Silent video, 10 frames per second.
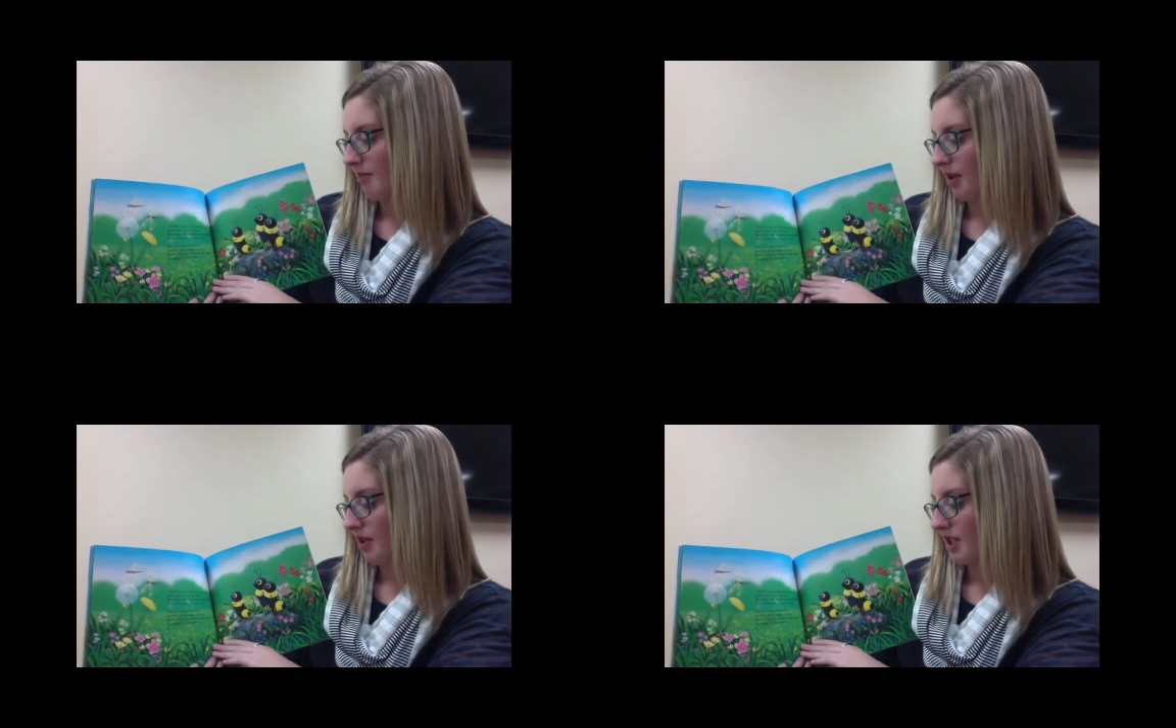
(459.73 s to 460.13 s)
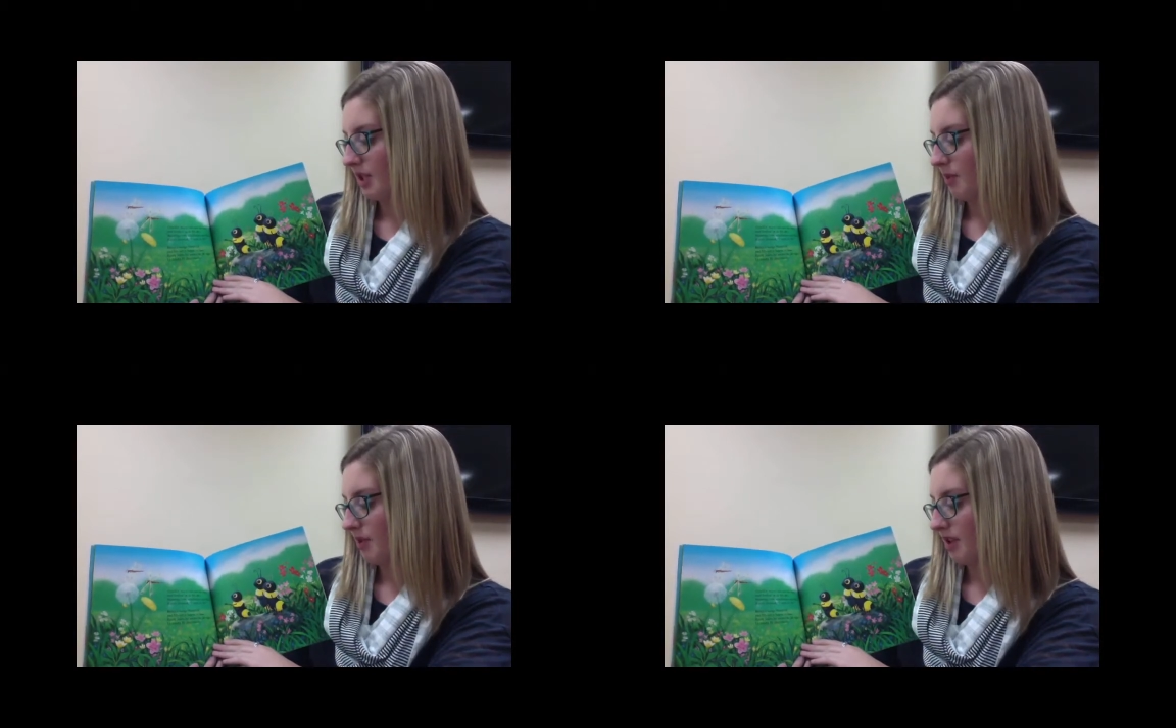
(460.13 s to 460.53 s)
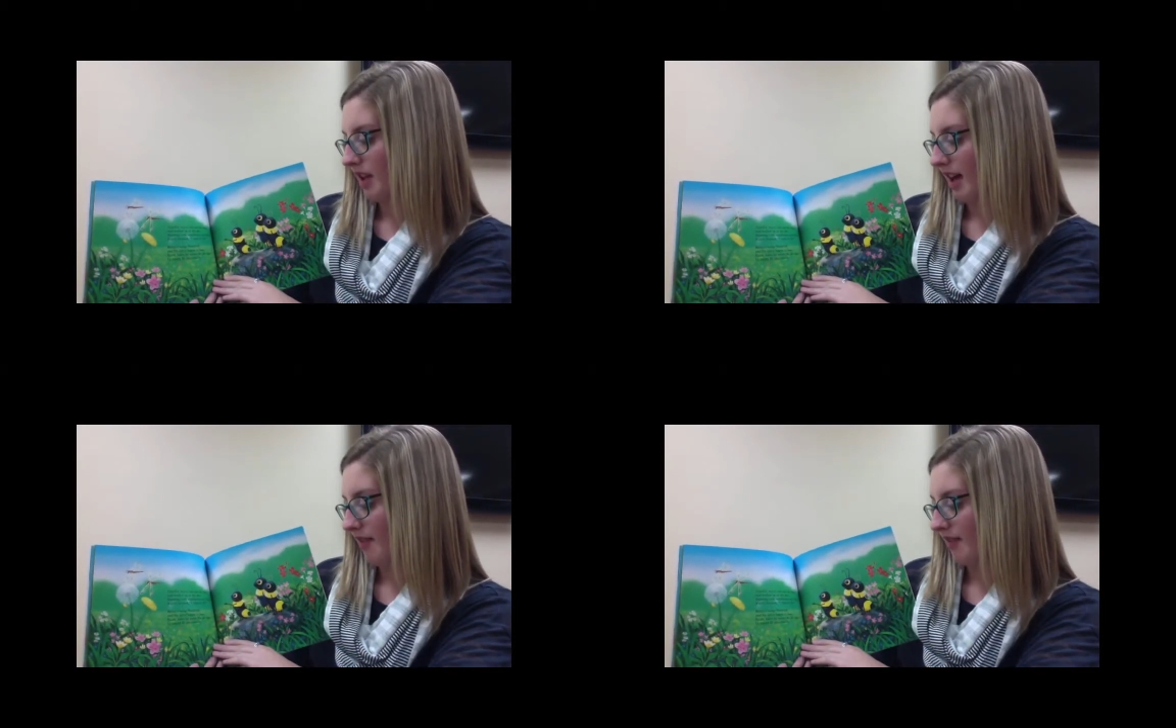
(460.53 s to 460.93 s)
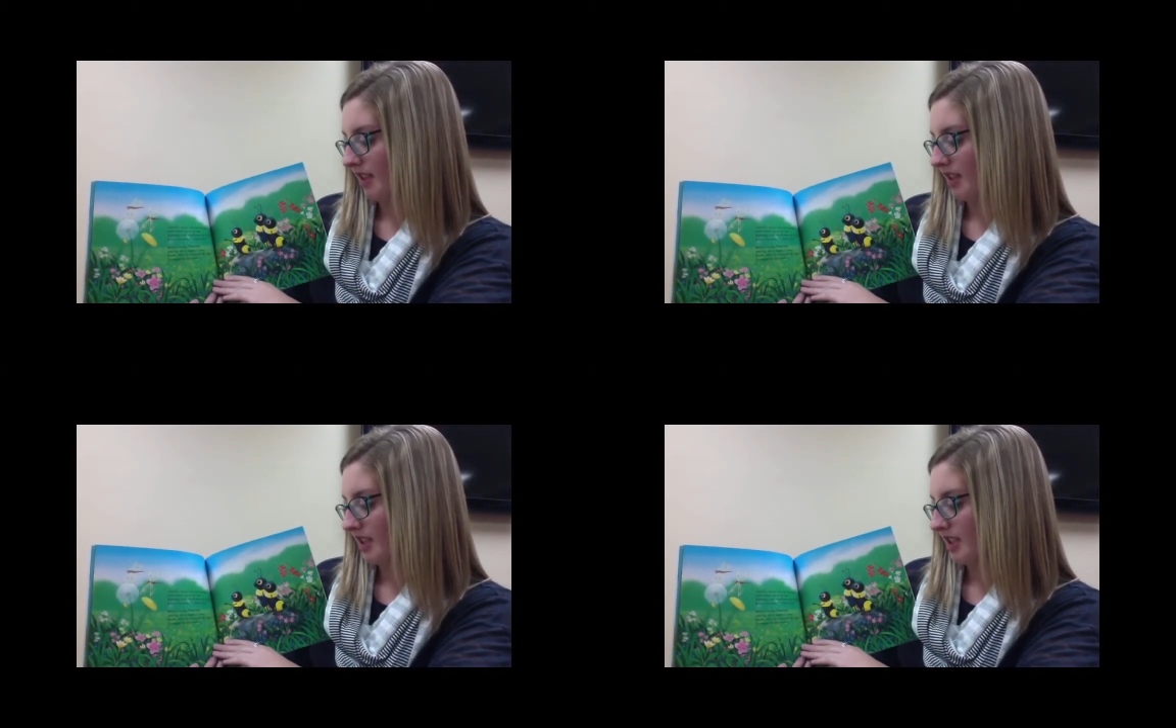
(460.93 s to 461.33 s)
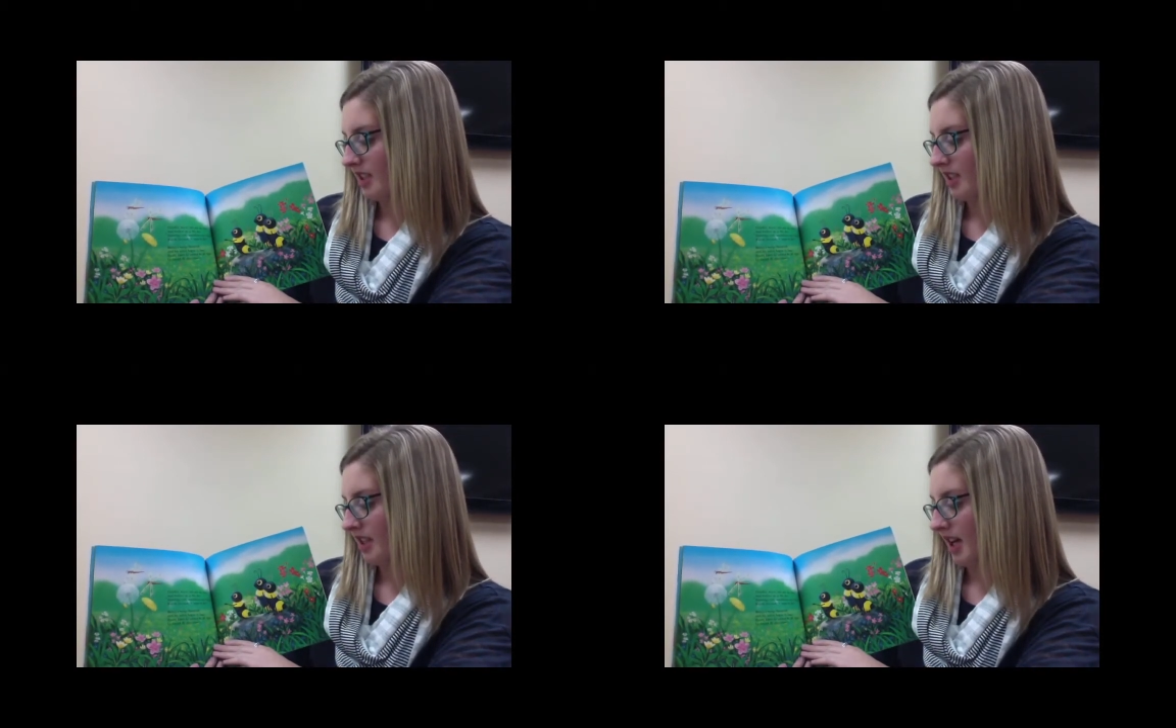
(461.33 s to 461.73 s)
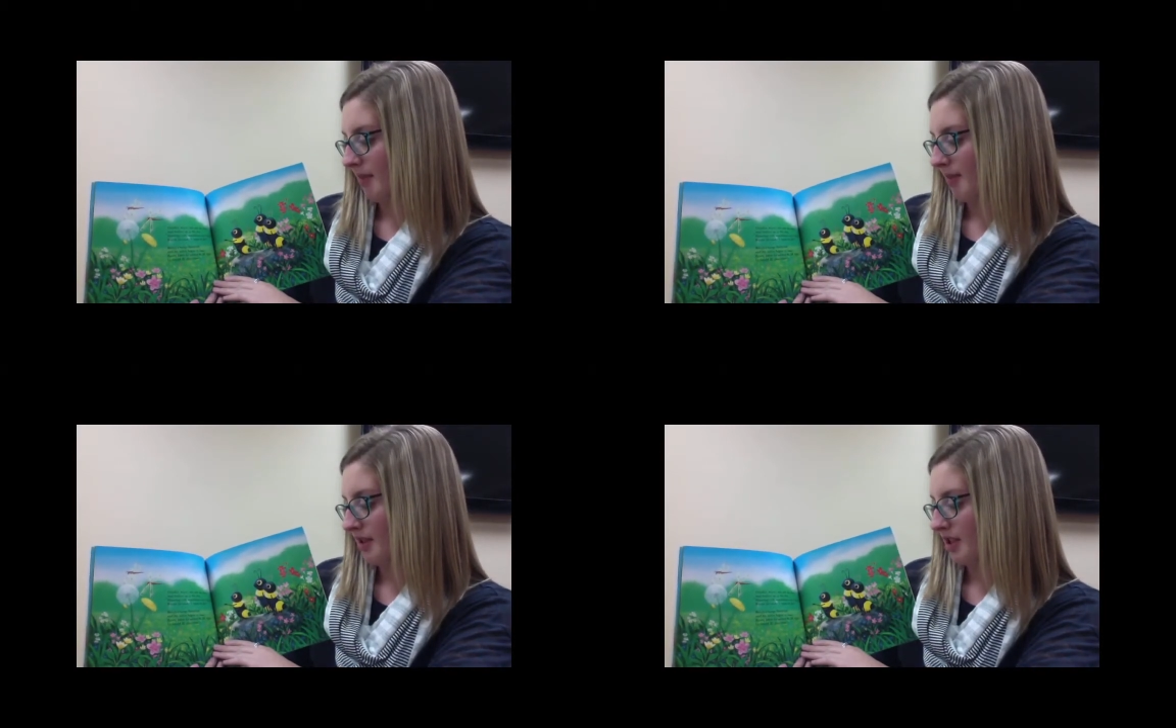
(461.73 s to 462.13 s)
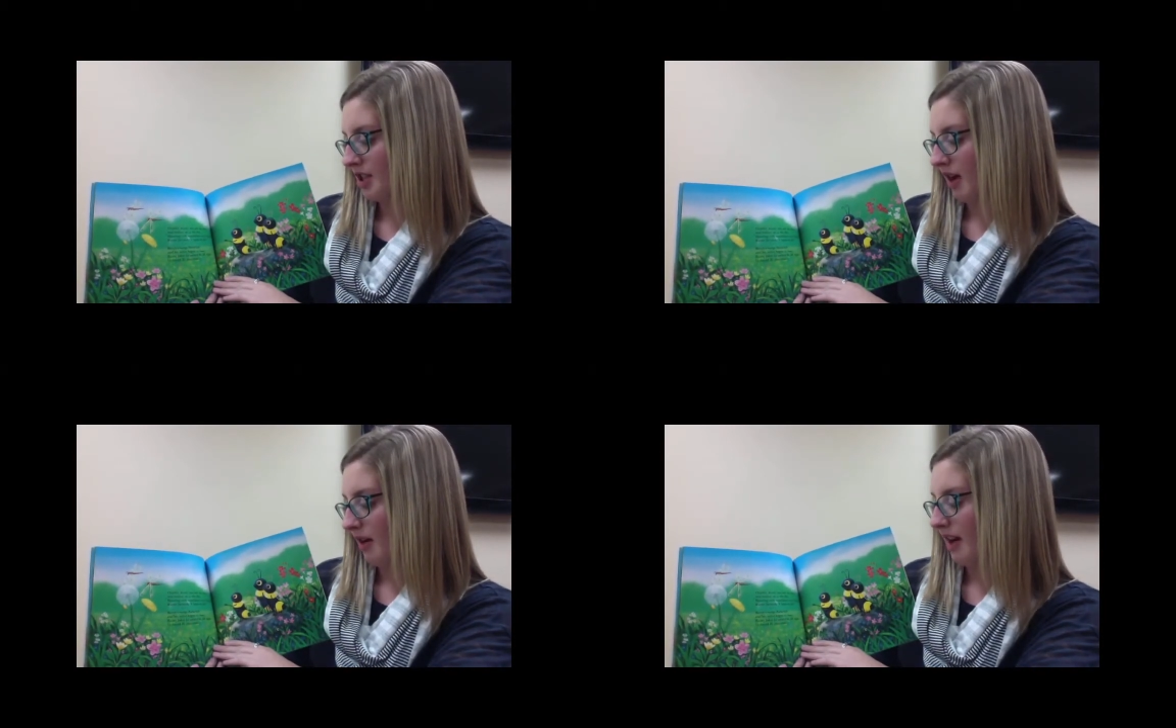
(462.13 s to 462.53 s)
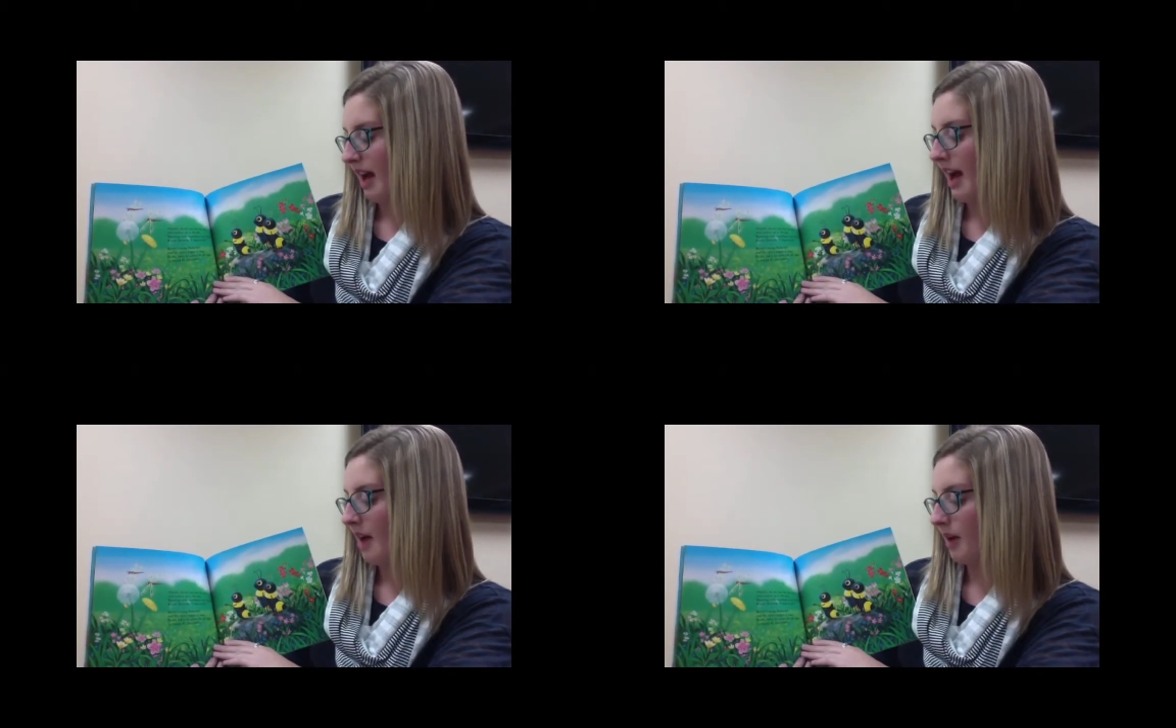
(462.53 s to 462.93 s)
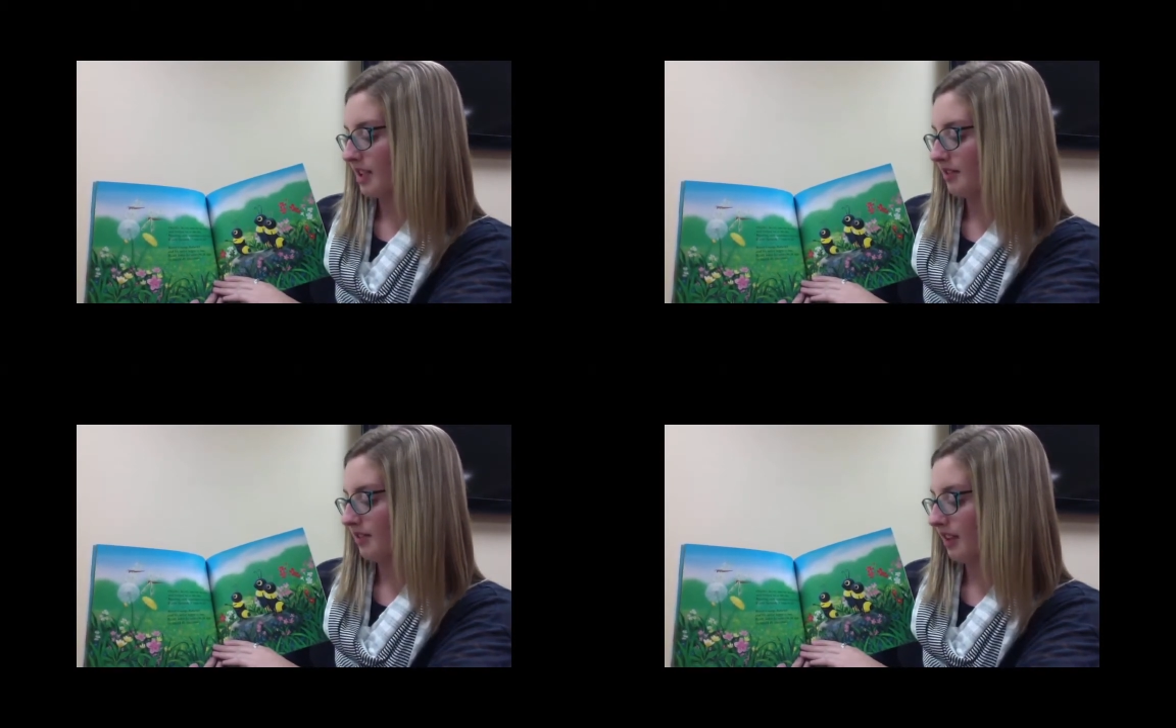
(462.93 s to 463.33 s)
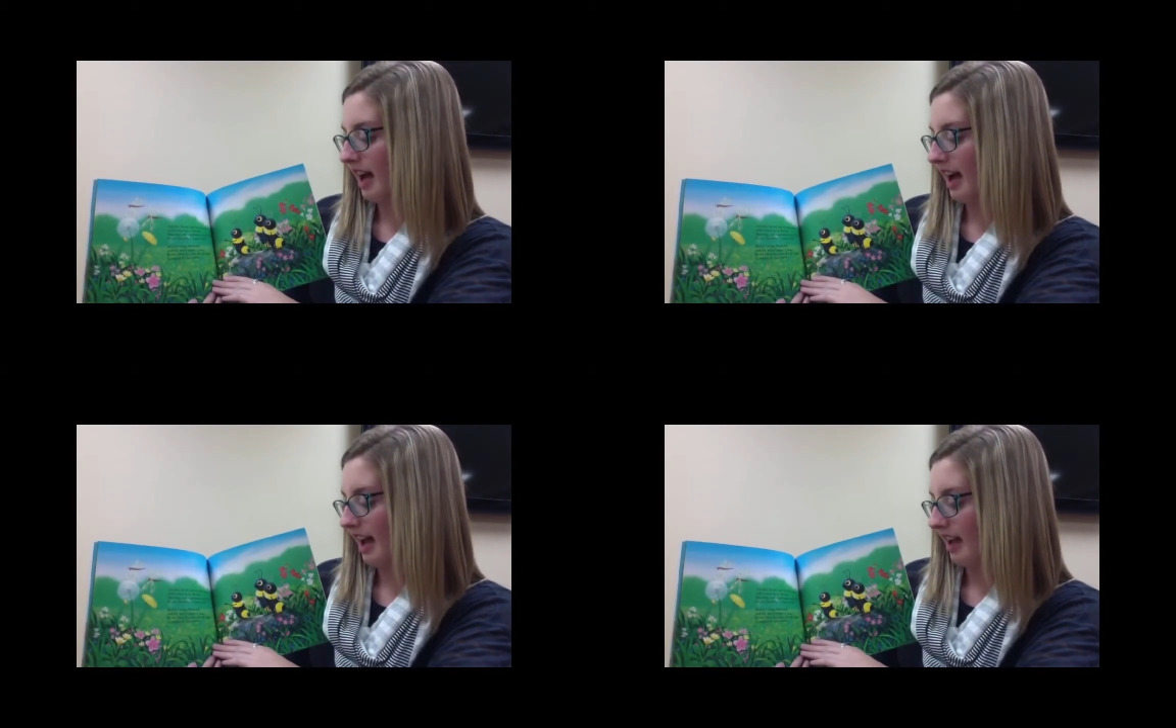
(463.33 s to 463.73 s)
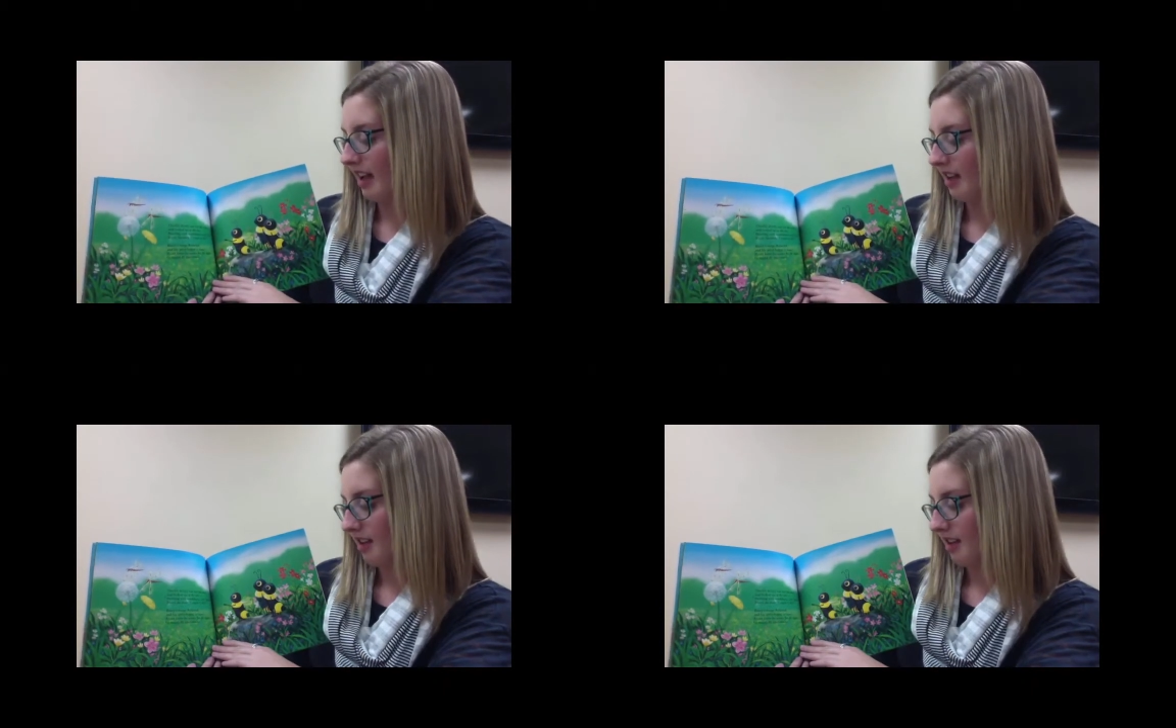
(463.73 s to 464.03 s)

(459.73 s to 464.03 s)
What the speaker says: Bursting with confidence and desire, Buzzy shouted, "I want to fly!"